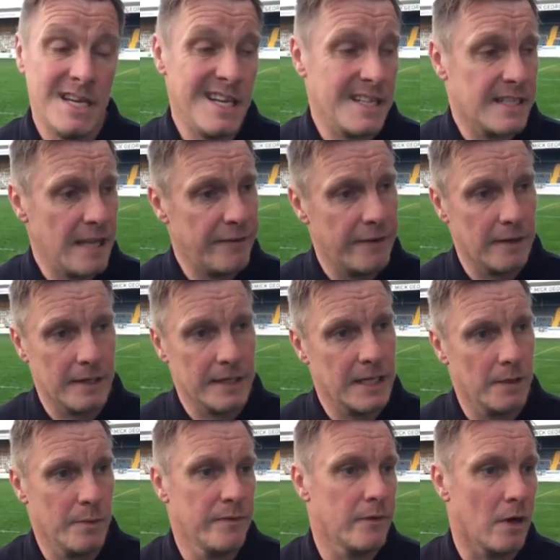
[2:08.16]
Yeah, definitely.
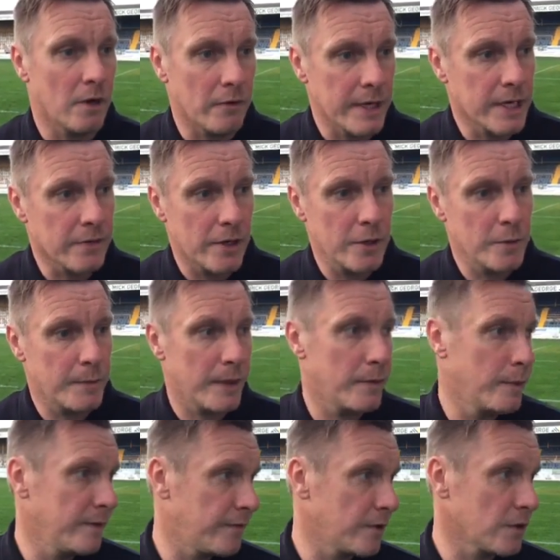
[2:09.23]
Yeah, we've got a regroup.
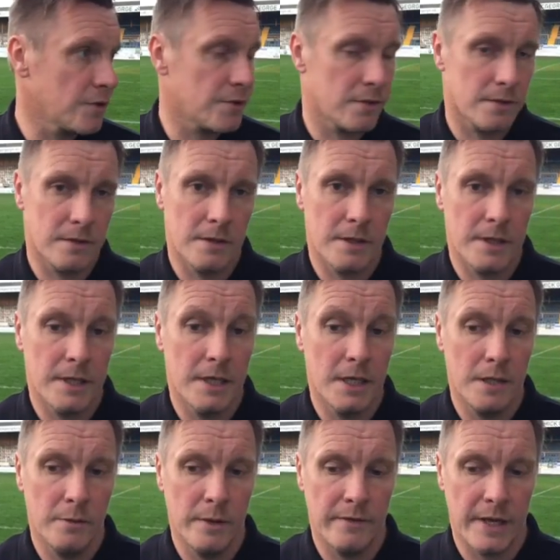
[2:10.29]
We've just, you
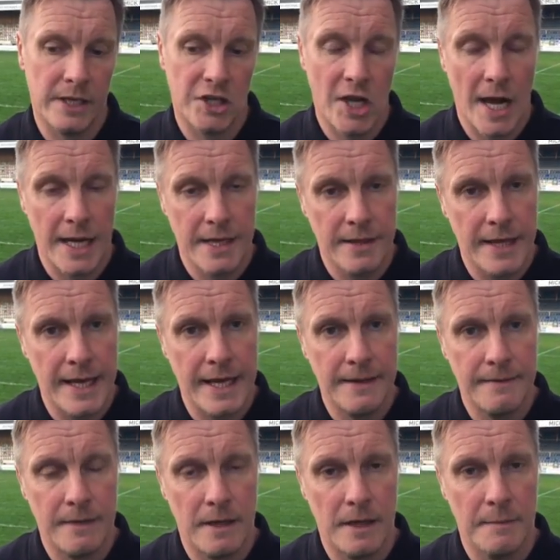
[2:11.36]
know, we've had a chat in
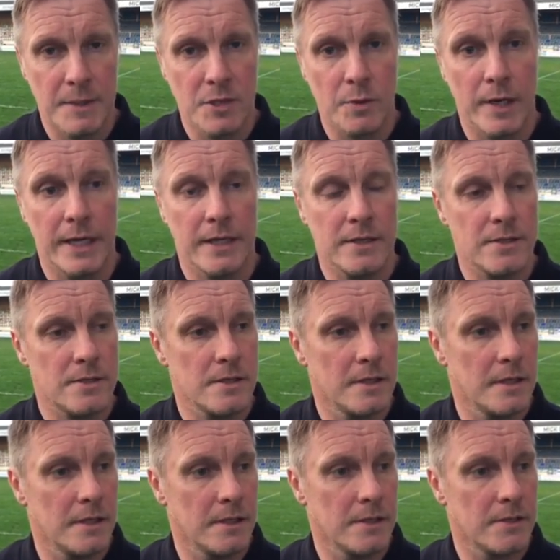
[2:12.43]
there between us,
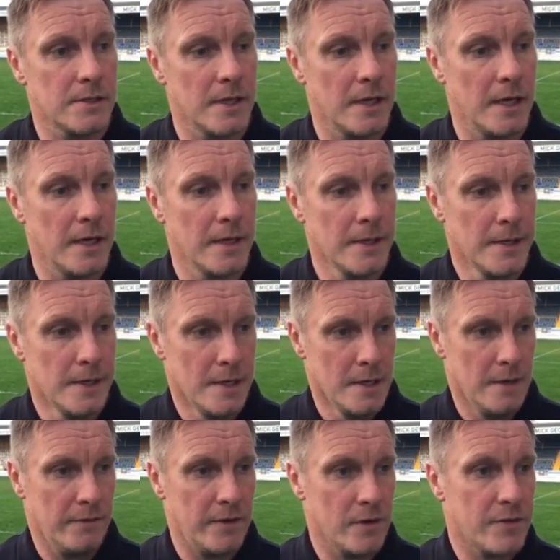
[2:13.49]
and a
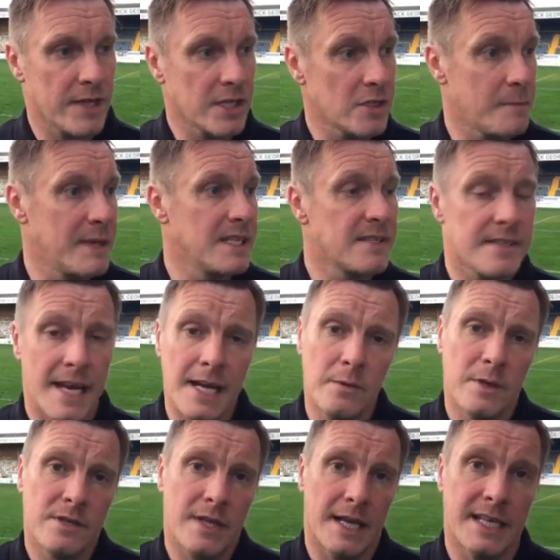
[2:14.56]
few things have been
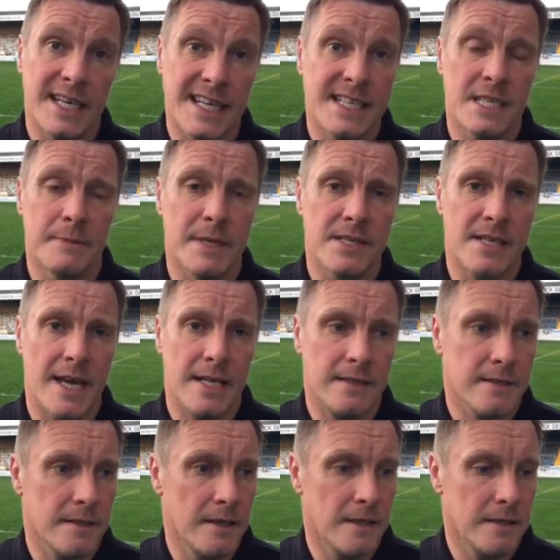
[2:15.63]
said which they need to be
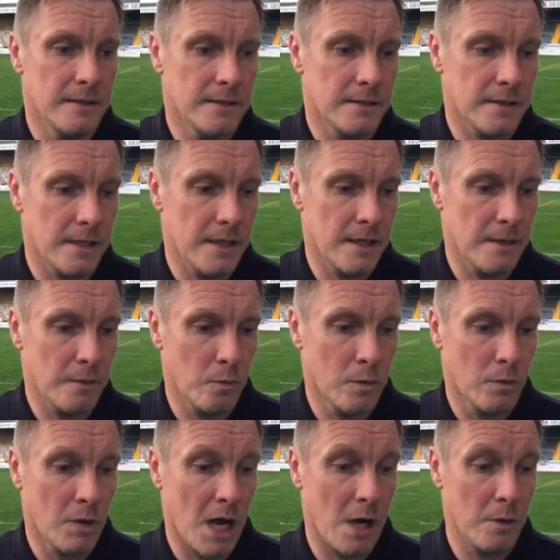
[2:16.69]
said, and
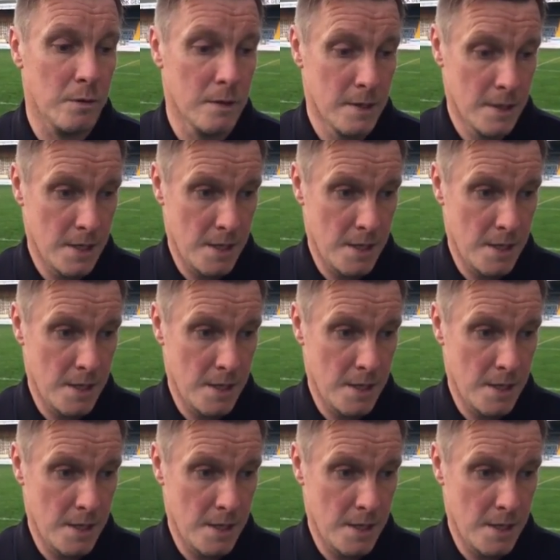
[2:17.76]
we'll go